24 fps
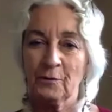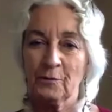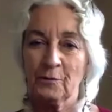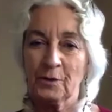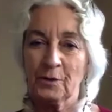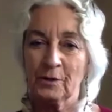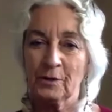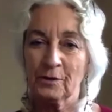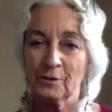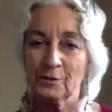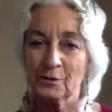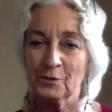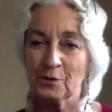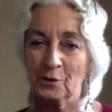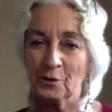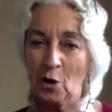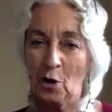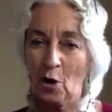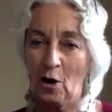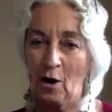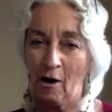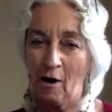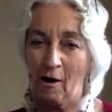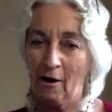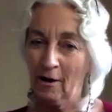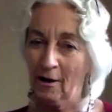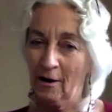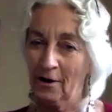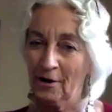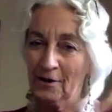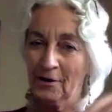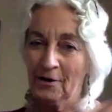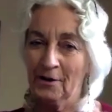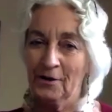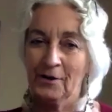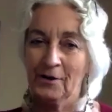wheels of the car.
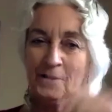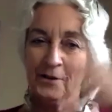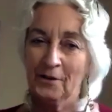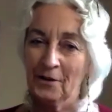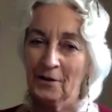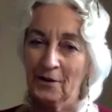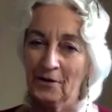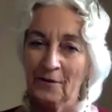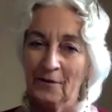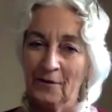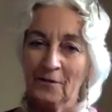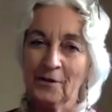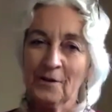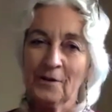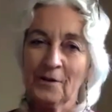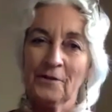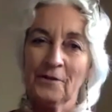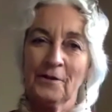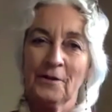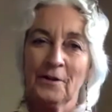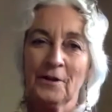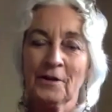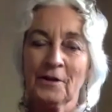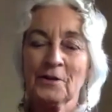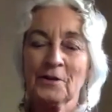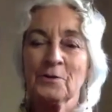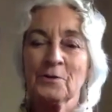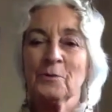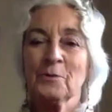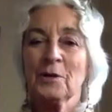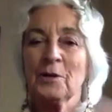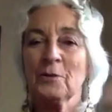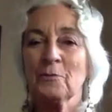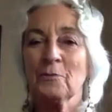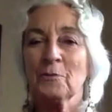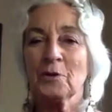And then the next
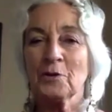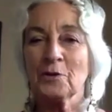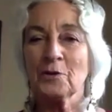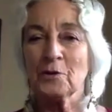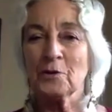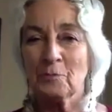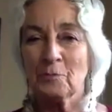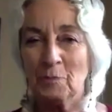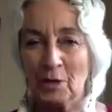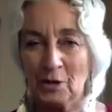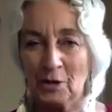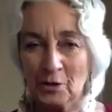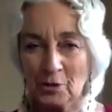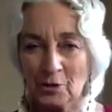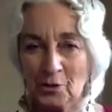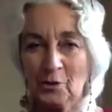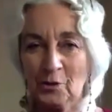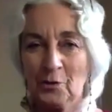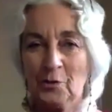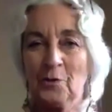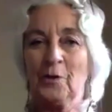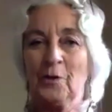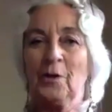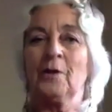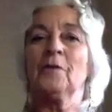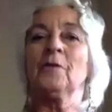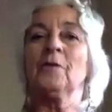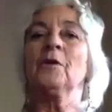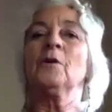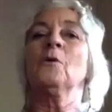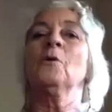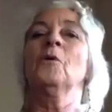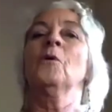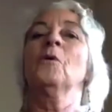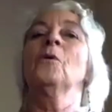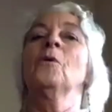one was to make sure that
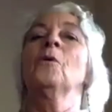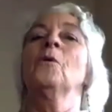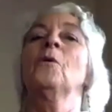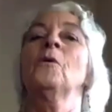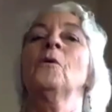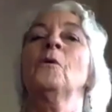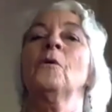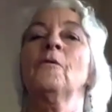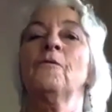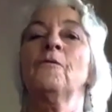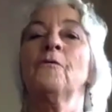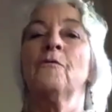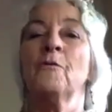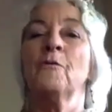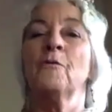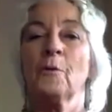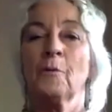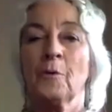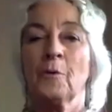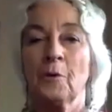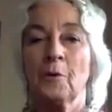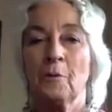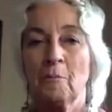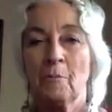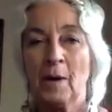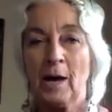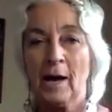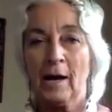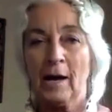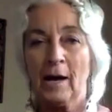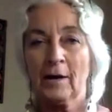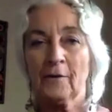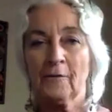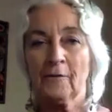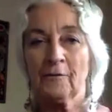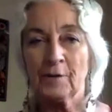the whole forward,
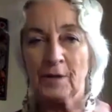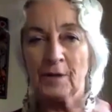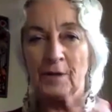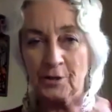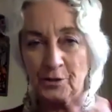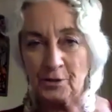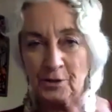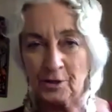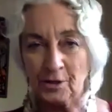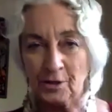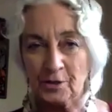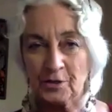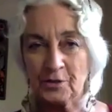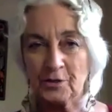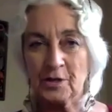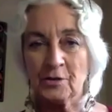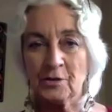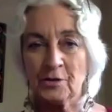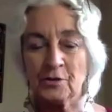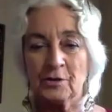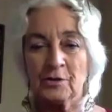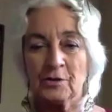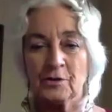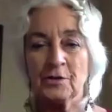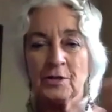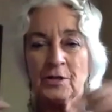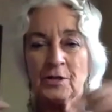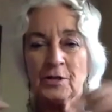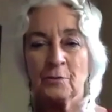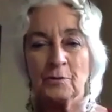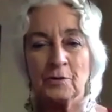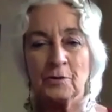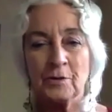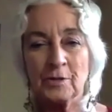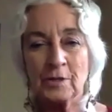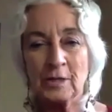back, flexion, extension
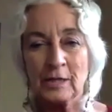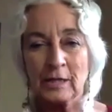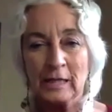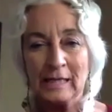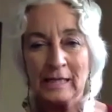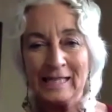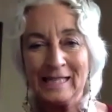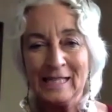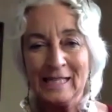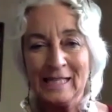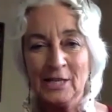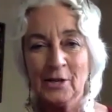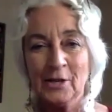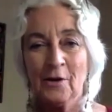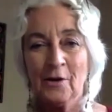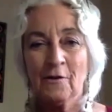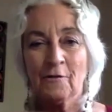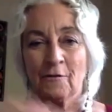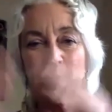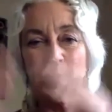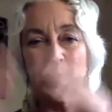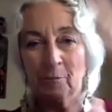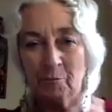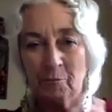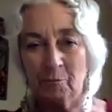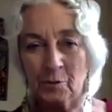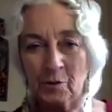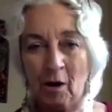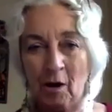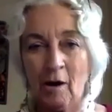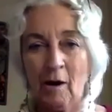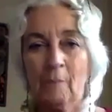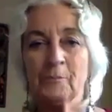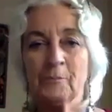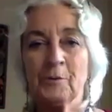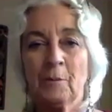sequencing from
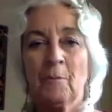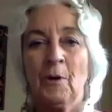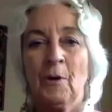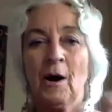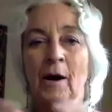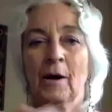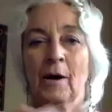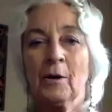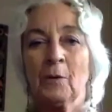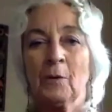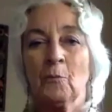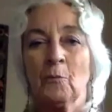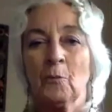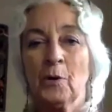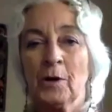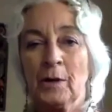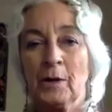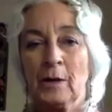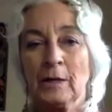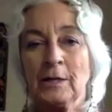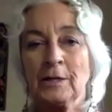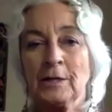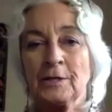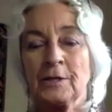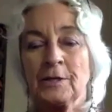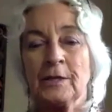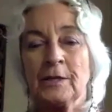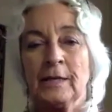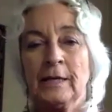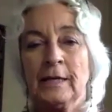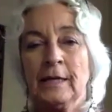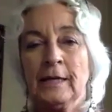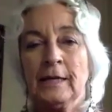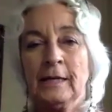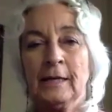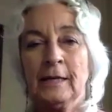top to bottom works.
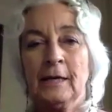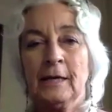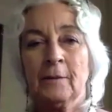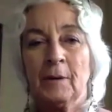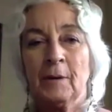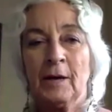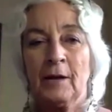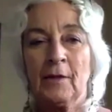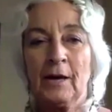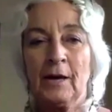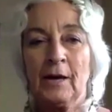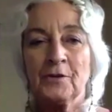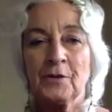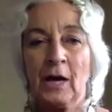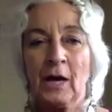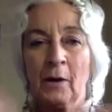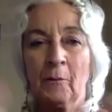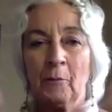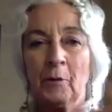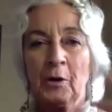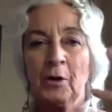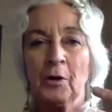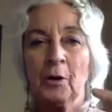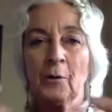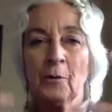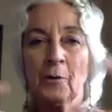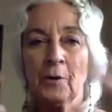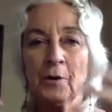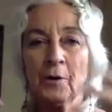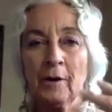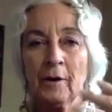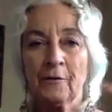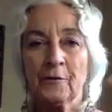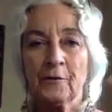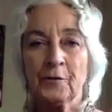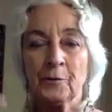And by that time we know
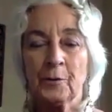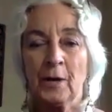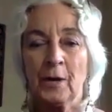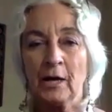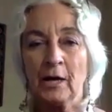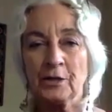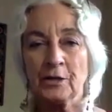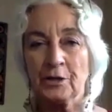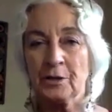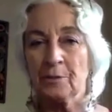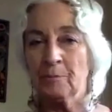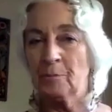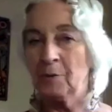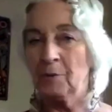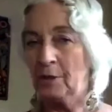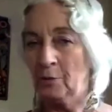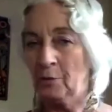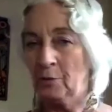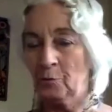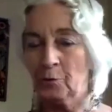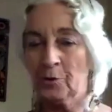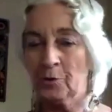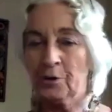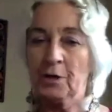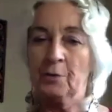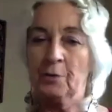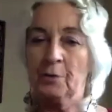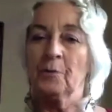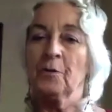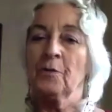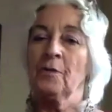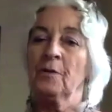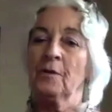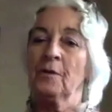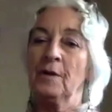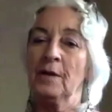enough to actually begin working
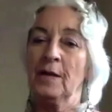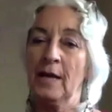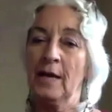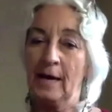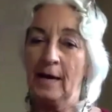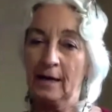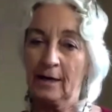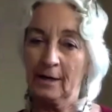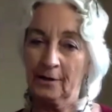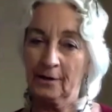with the neck,